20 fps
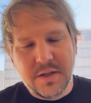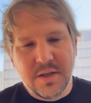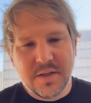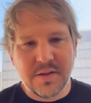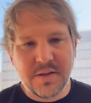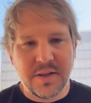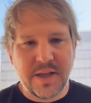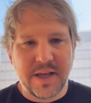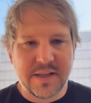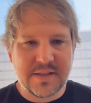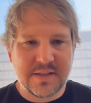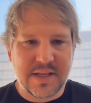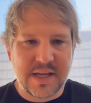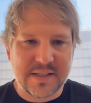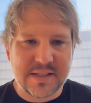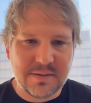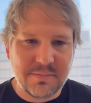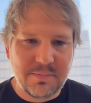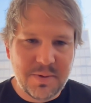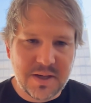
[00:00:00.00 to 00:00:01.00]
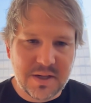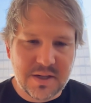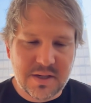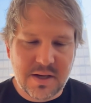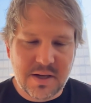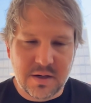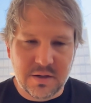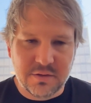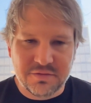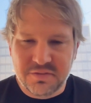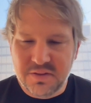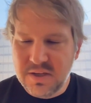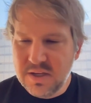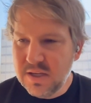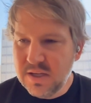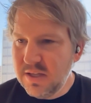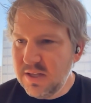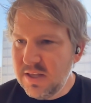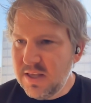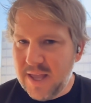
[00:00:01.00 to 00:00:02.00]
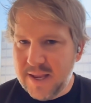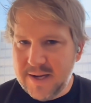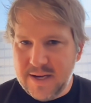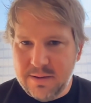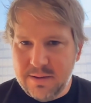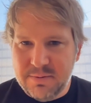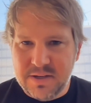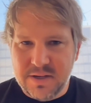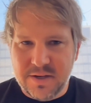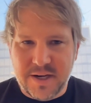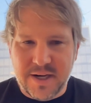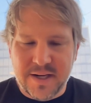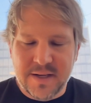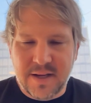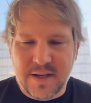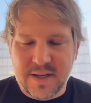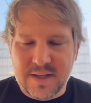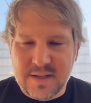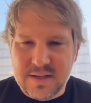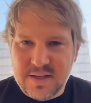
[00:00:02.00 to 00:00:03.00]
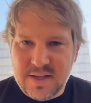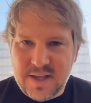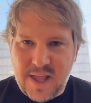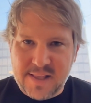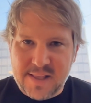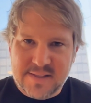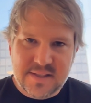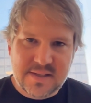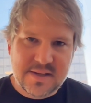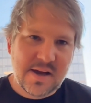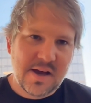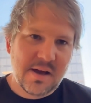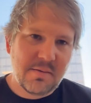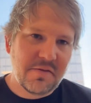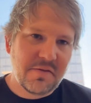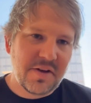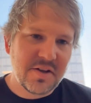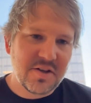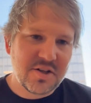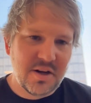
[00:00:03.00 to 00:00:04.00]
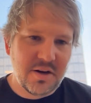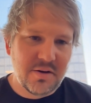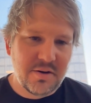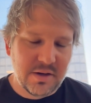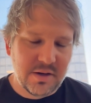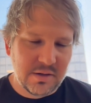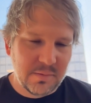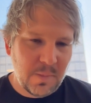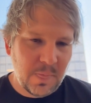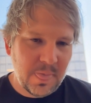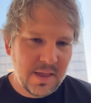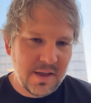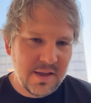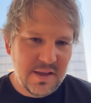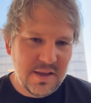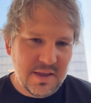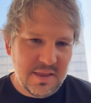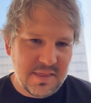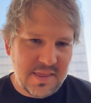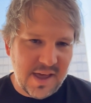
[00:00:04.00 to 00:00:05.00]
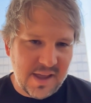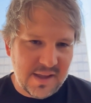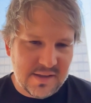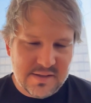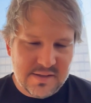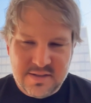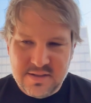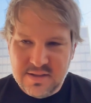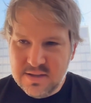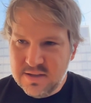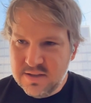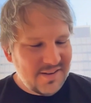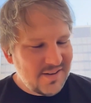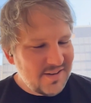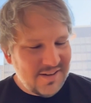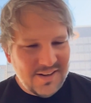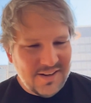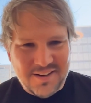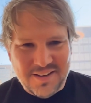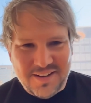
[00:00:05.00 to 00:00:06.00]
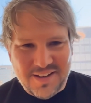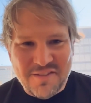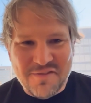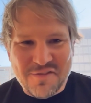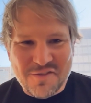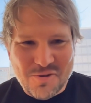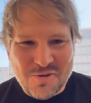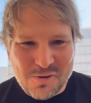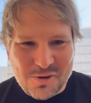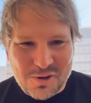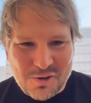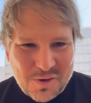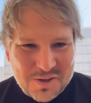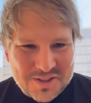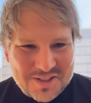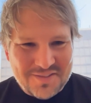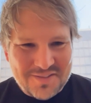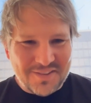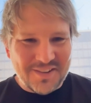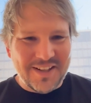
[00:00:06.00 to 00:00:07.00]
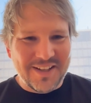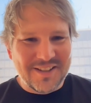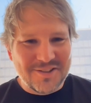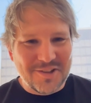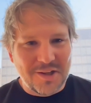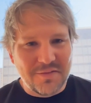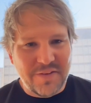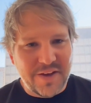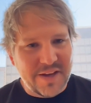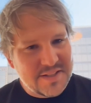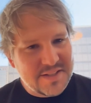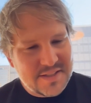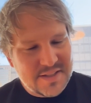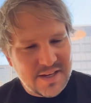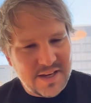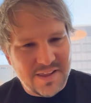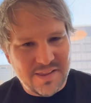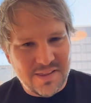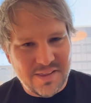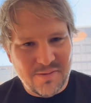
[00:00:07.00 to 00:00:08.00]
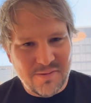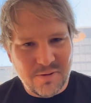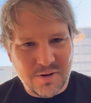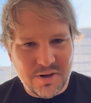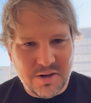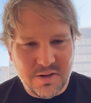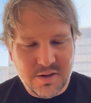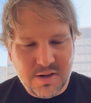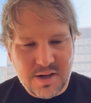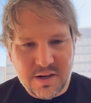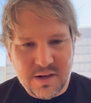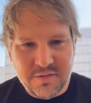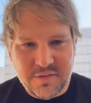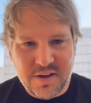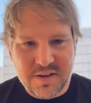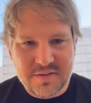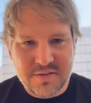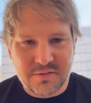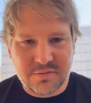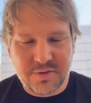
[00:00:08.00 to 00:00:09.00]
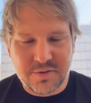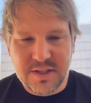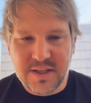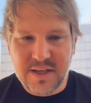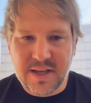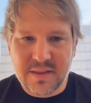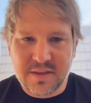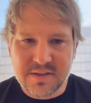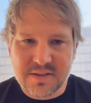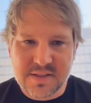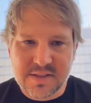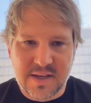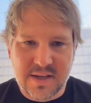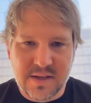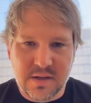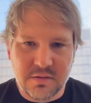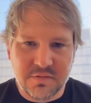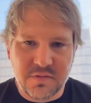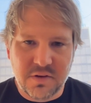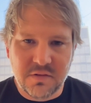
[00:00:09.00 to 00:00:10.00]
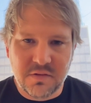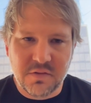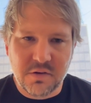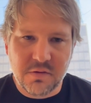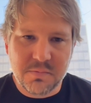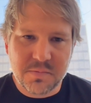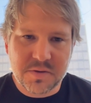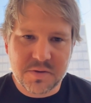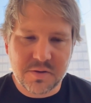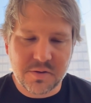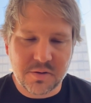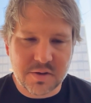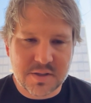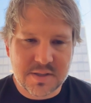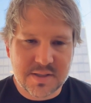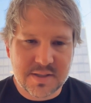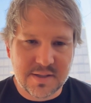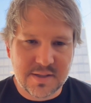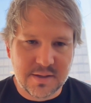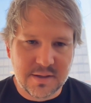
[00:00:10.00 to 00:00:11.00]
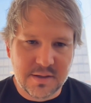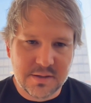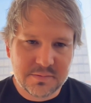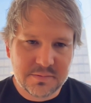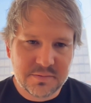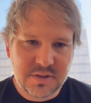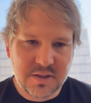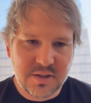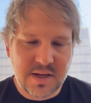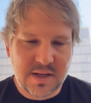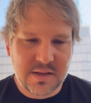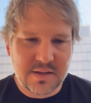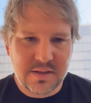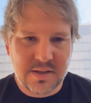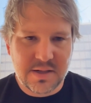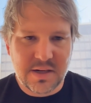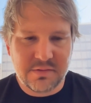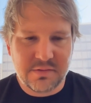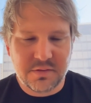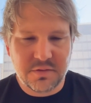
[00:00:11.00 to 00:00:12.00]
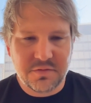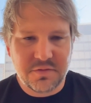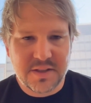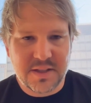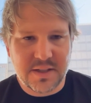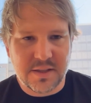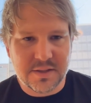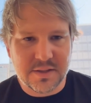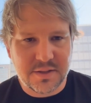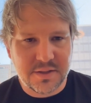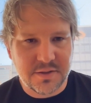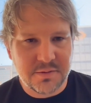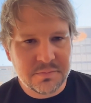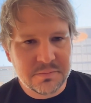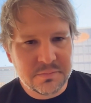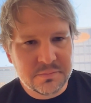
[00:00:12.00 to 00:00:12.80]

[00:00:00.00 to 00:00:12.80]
So that's a big kind of enabler, and it's a type of engineering that clearly even Google wasn't willing to invest, and where you kind of have to really get the scale of open source to get to the level of fidelity.